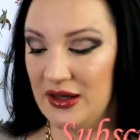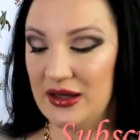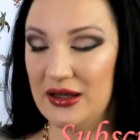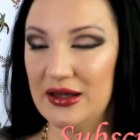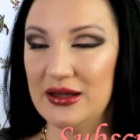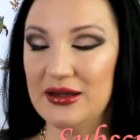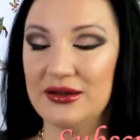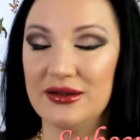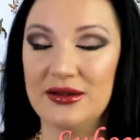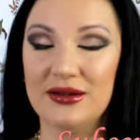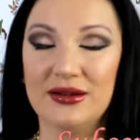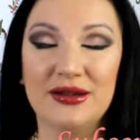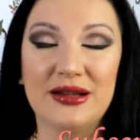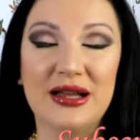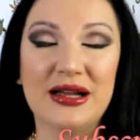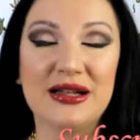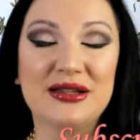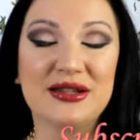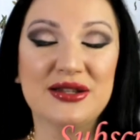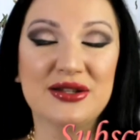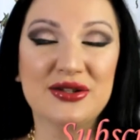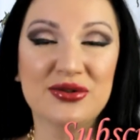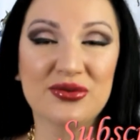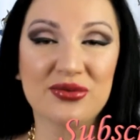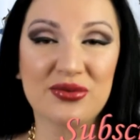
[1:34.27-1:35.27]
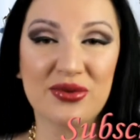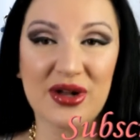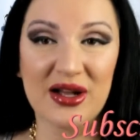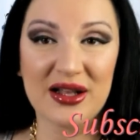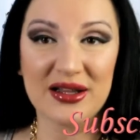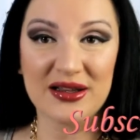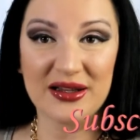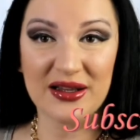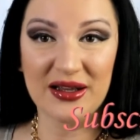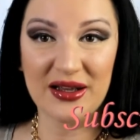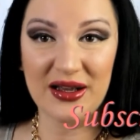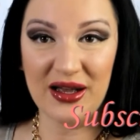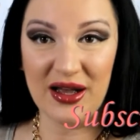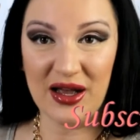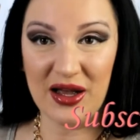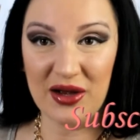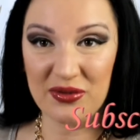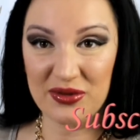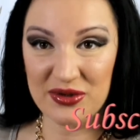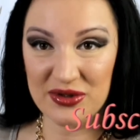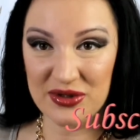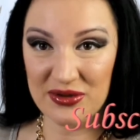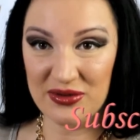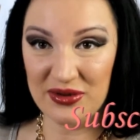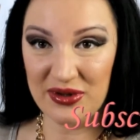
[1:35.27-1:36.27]
and that is what I
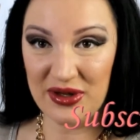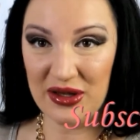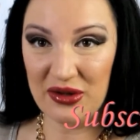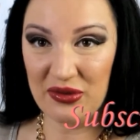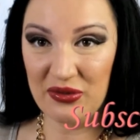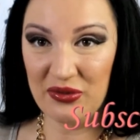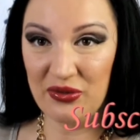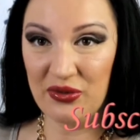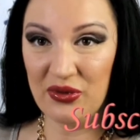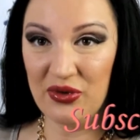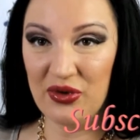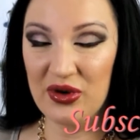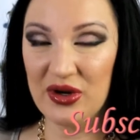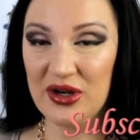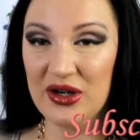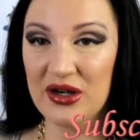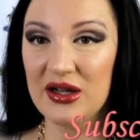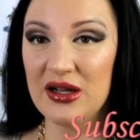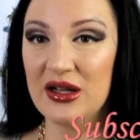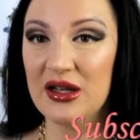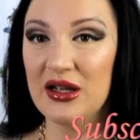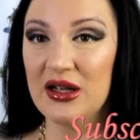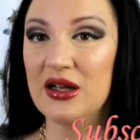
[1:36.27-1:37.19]
was looking for,